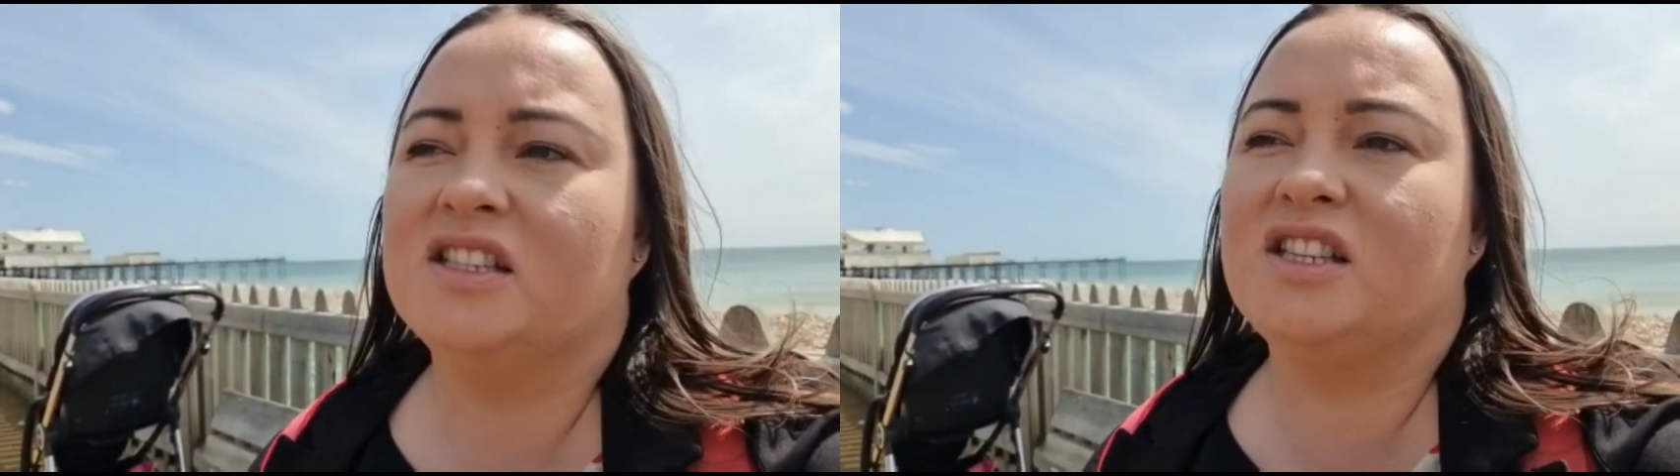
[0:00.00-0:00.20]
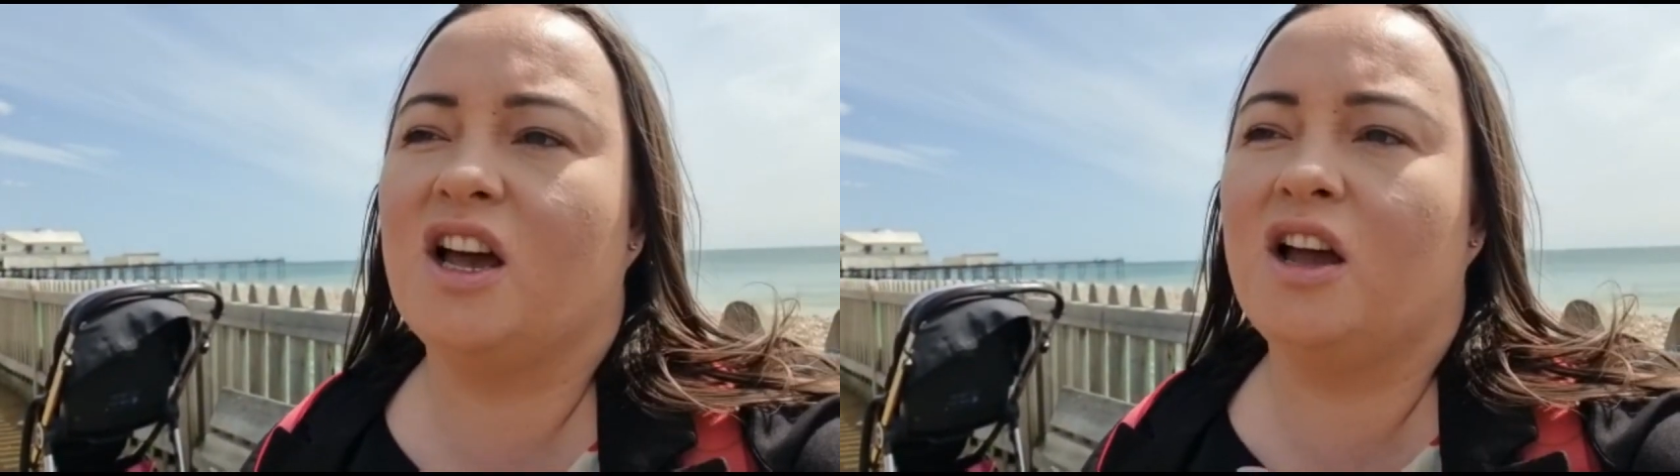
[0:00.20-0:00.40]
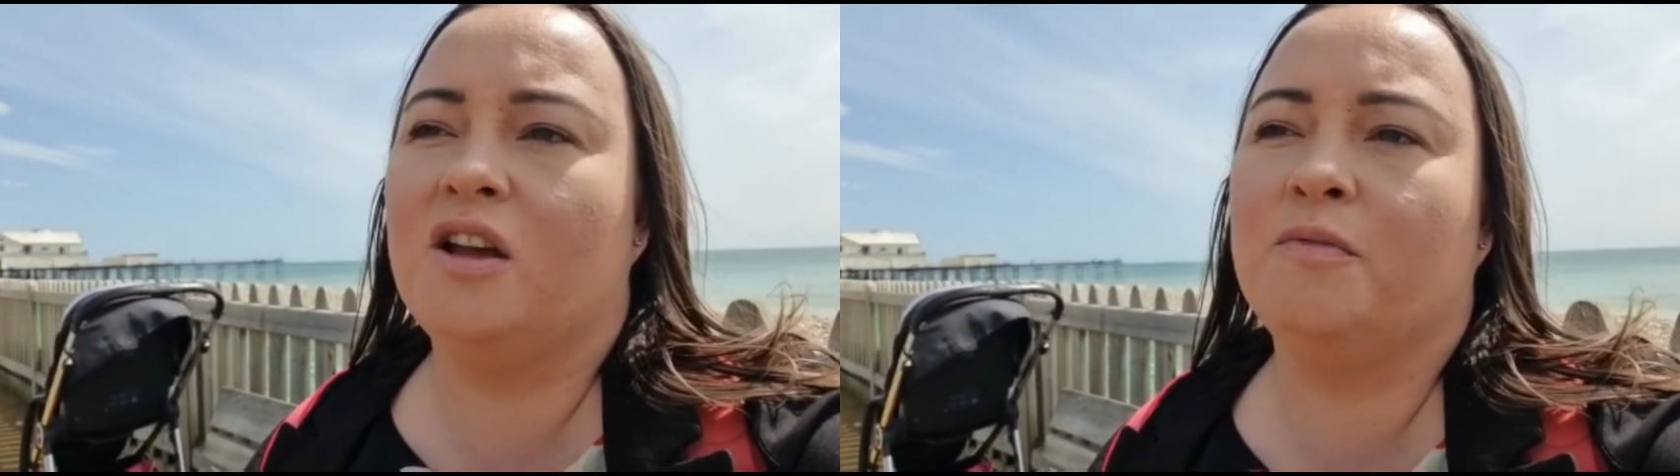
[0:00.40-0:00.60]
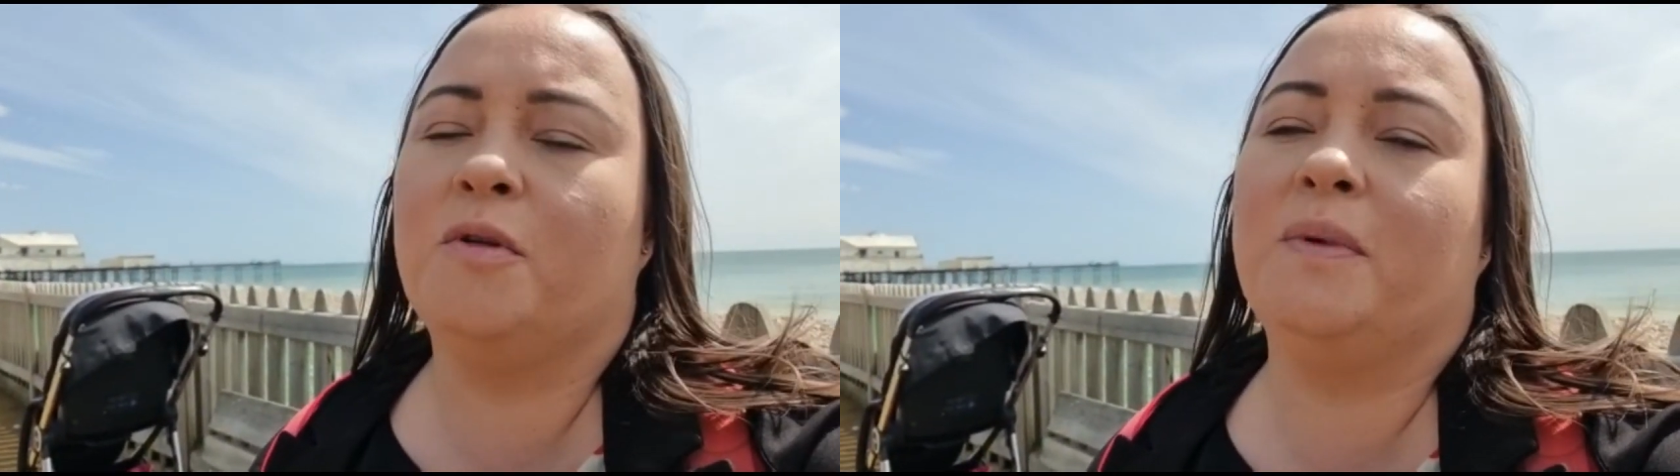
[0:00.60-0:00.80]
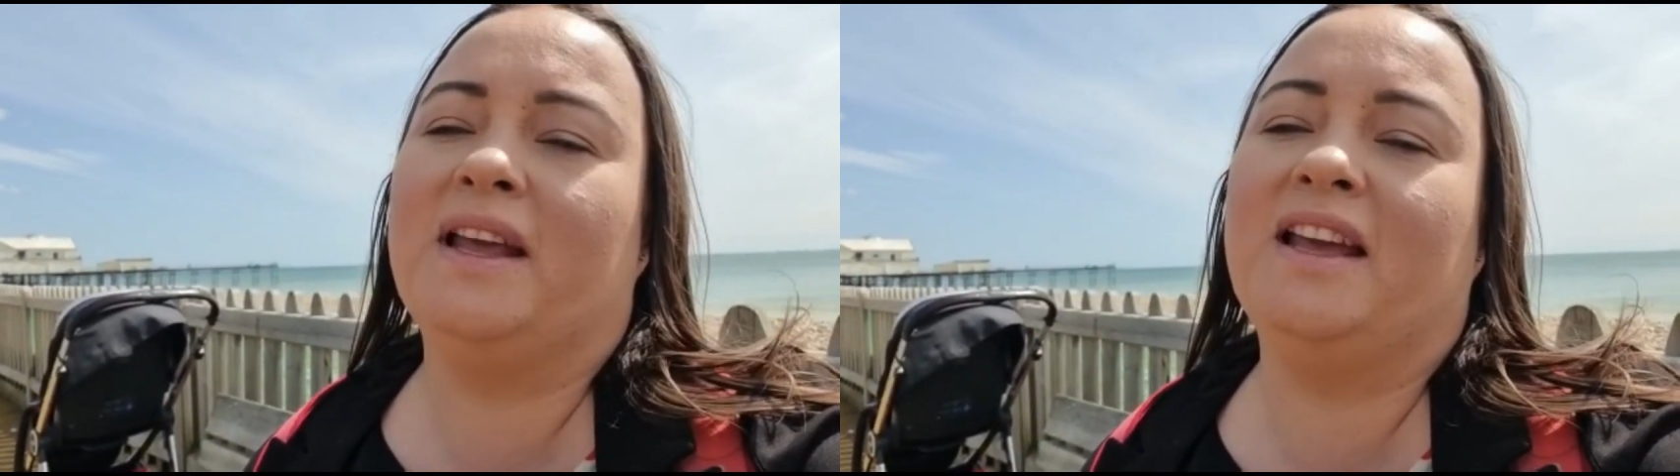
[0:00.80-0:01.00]
So
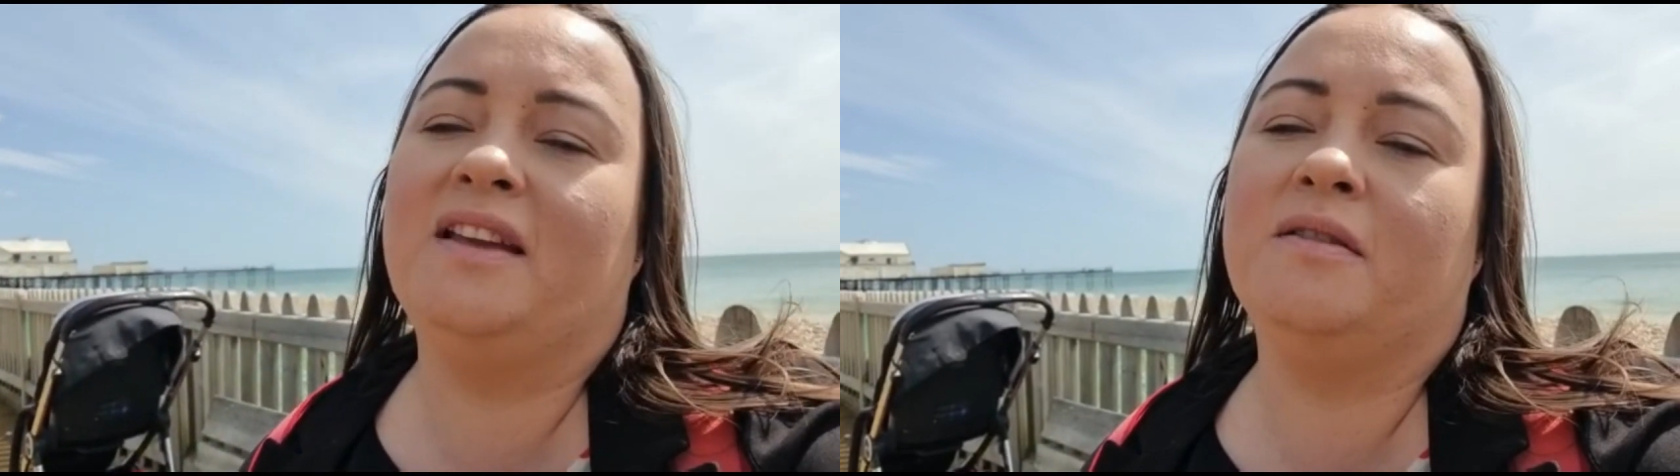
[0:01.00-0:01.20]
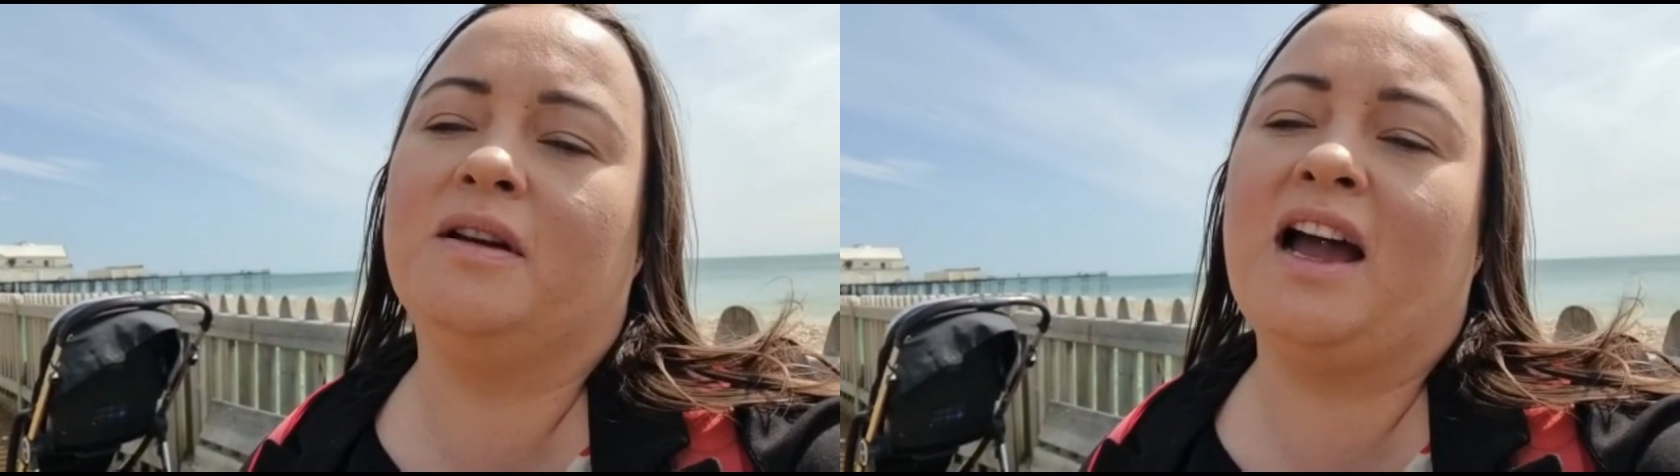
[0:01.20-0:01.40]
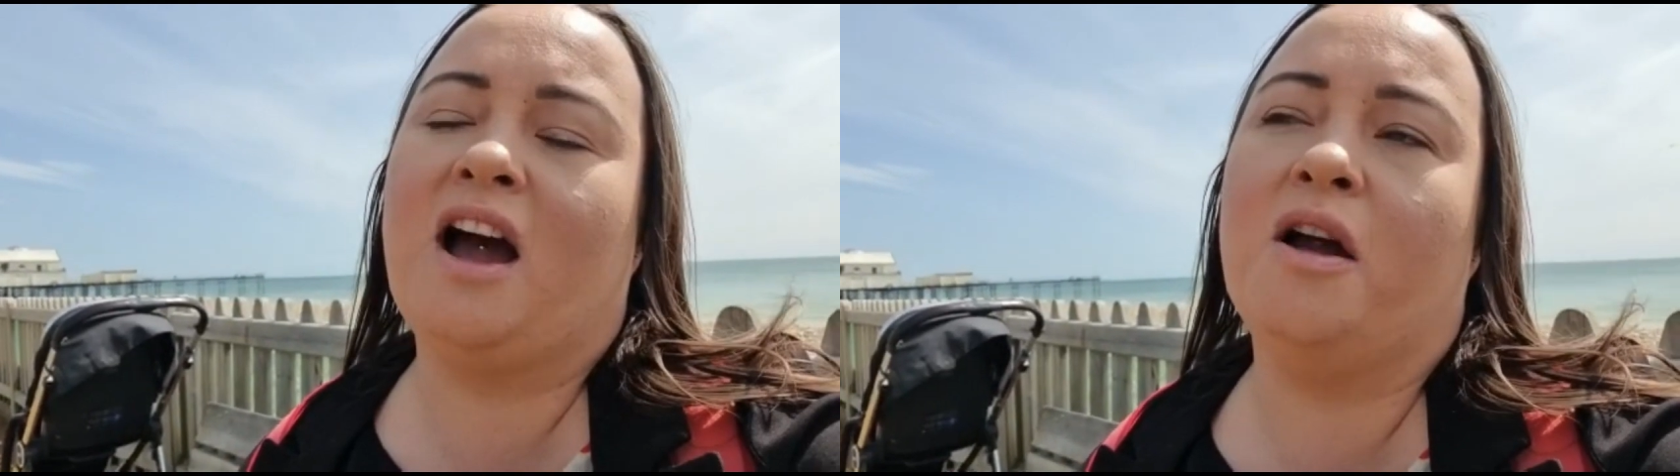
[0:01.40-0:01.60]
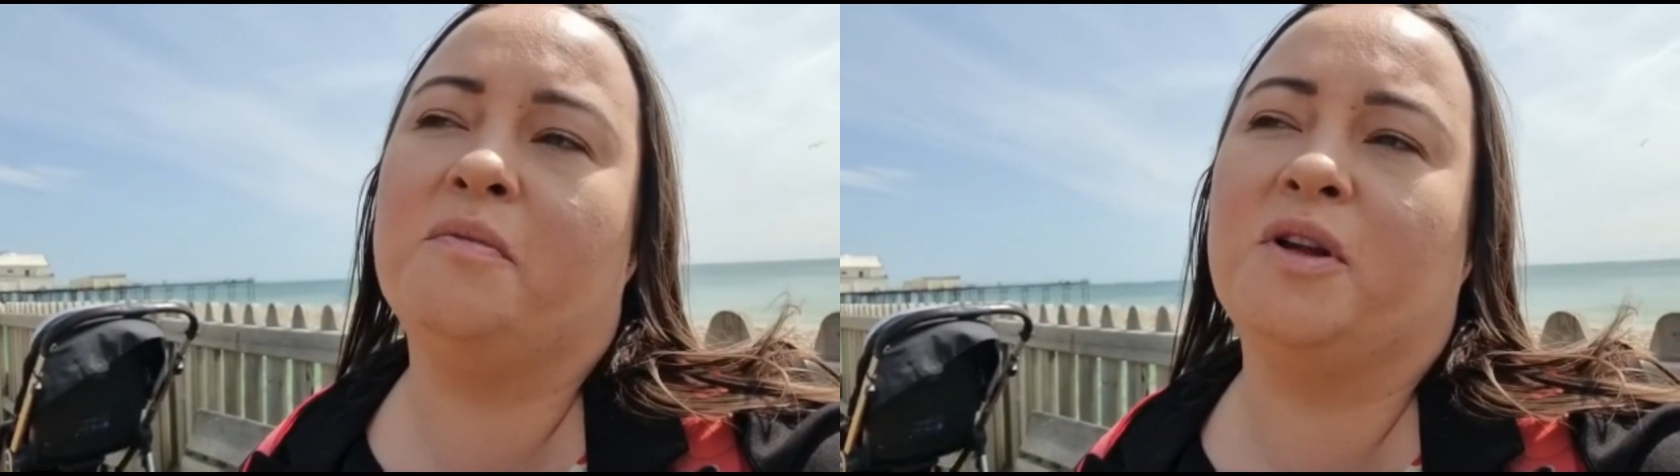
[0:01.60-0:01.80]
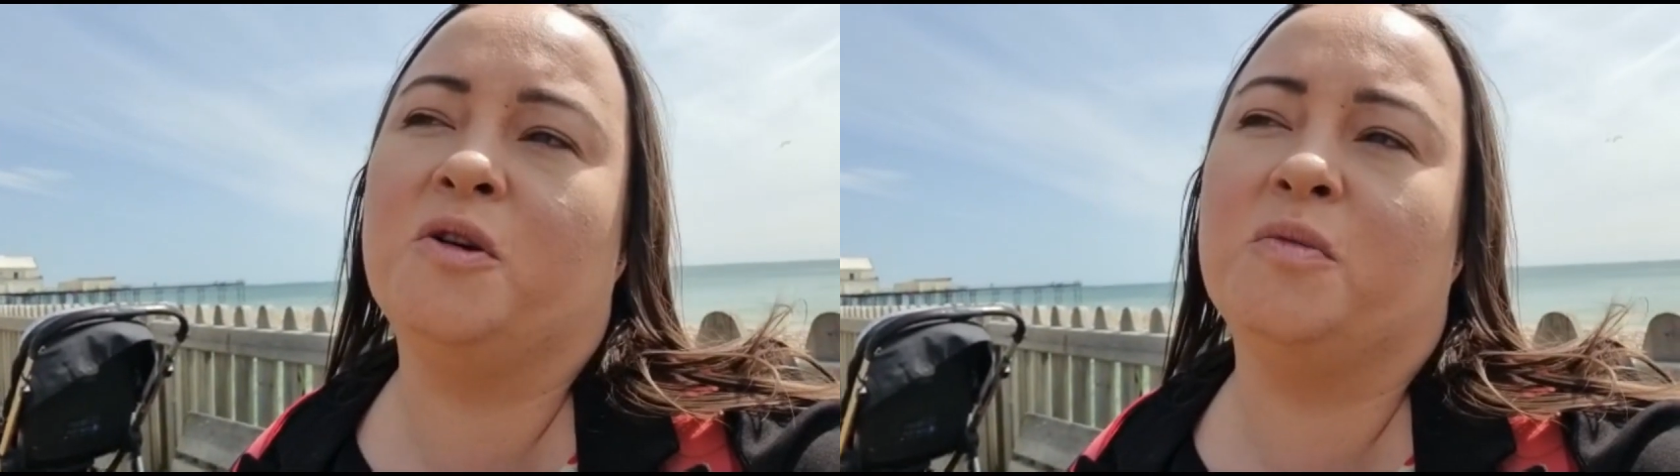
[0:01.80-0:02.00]
probably at home,
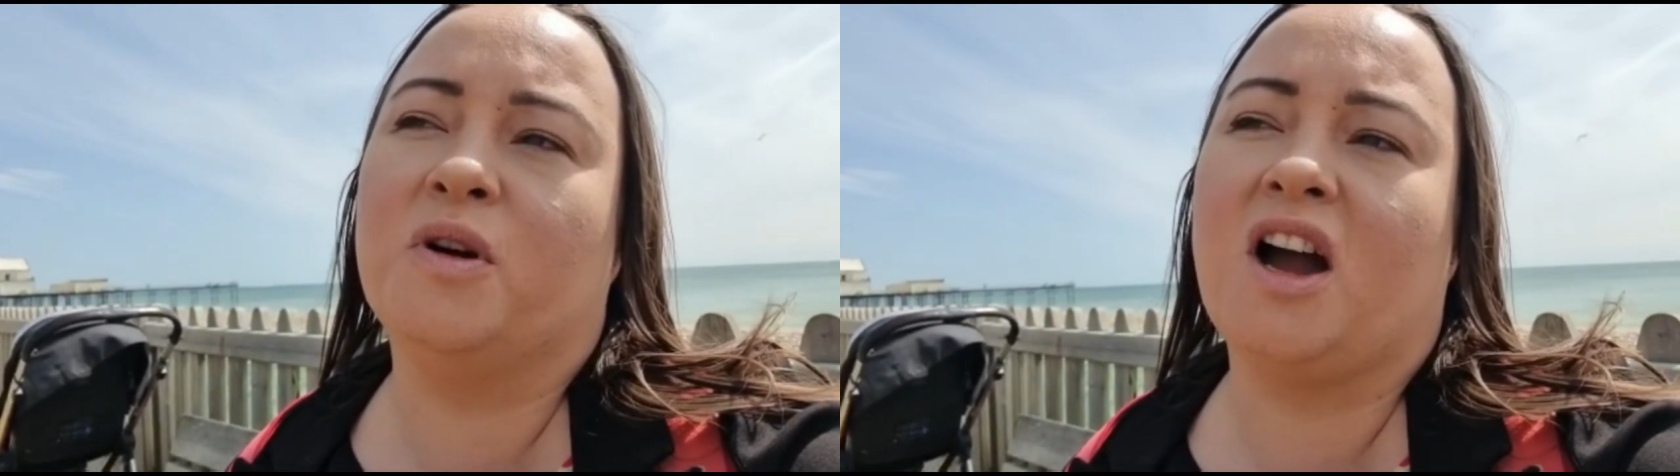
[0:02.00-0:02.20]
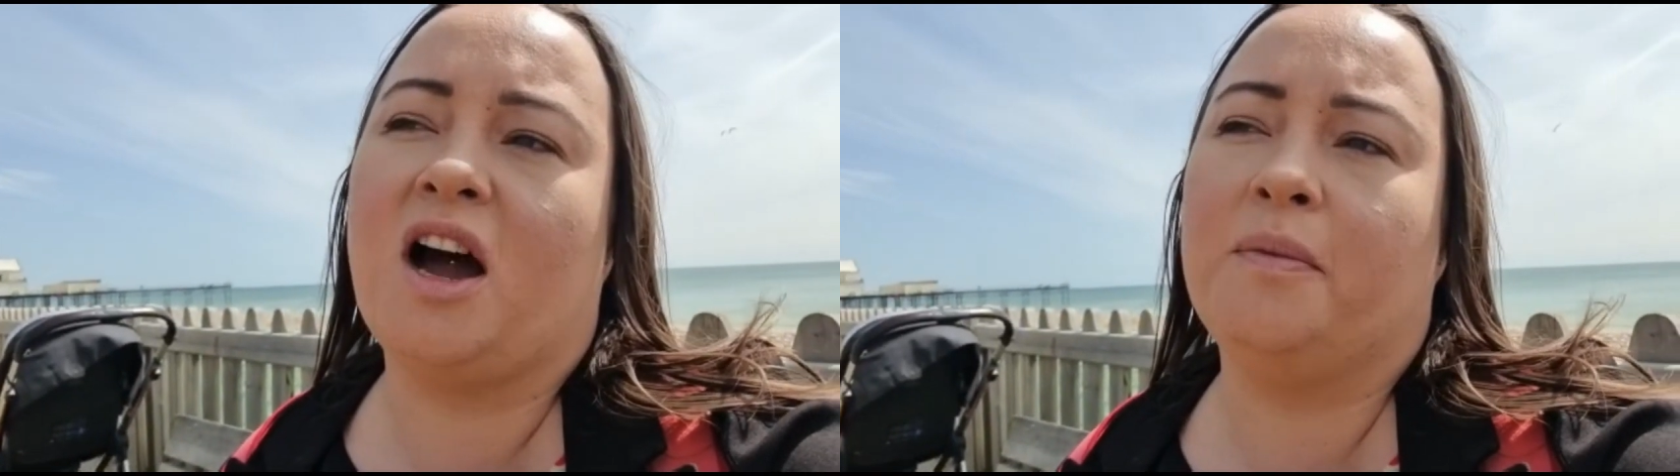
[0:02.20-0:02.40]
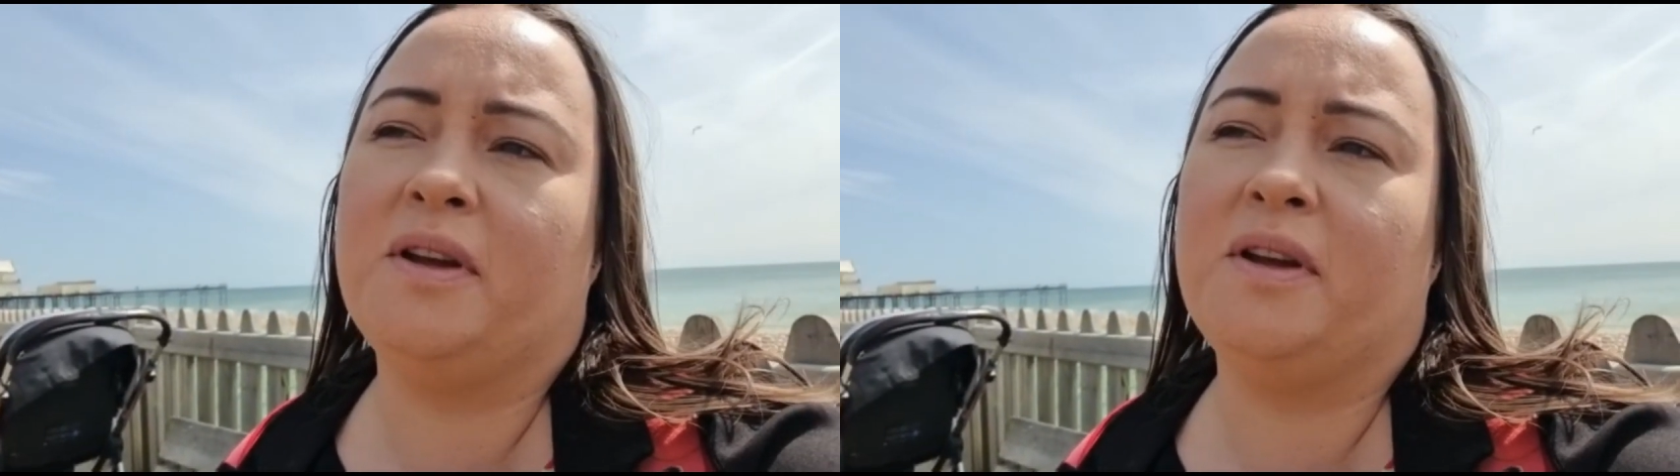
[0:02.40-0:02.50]
my normal cup,